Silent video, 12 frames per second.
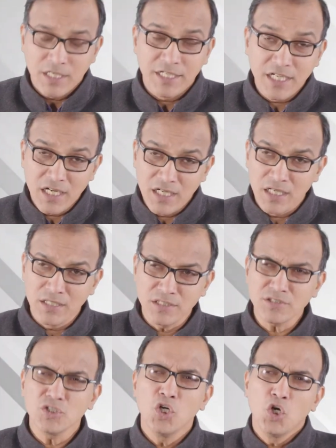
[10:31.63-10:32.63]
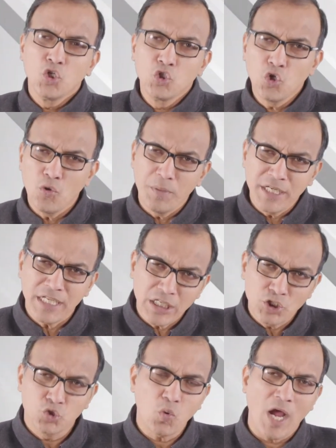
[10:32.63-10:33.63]
Dear learners, nobody
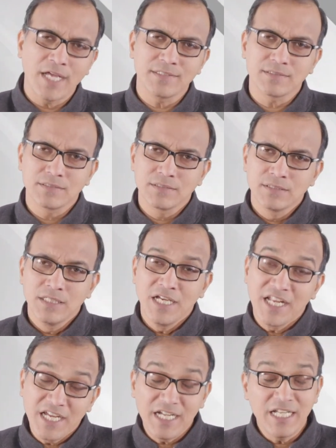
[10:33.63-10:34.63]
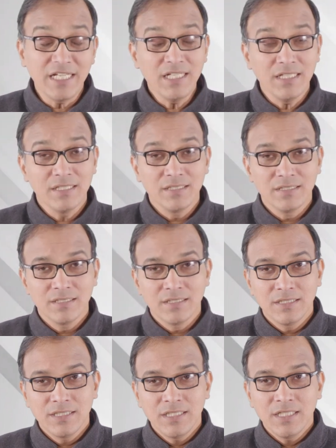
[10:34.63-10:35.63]
enjoys reading
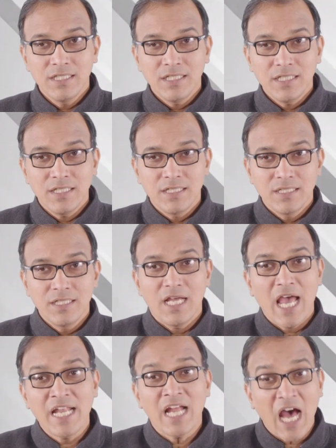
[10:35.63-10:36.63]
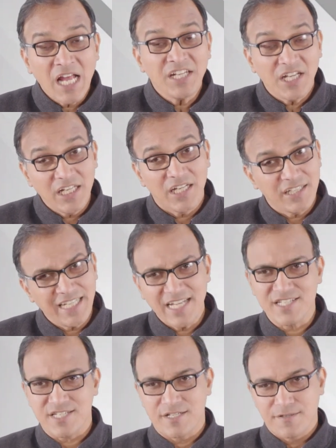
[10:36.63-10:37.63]
an unclear
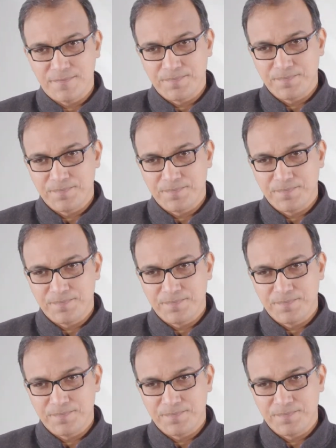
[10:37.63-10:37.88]
text.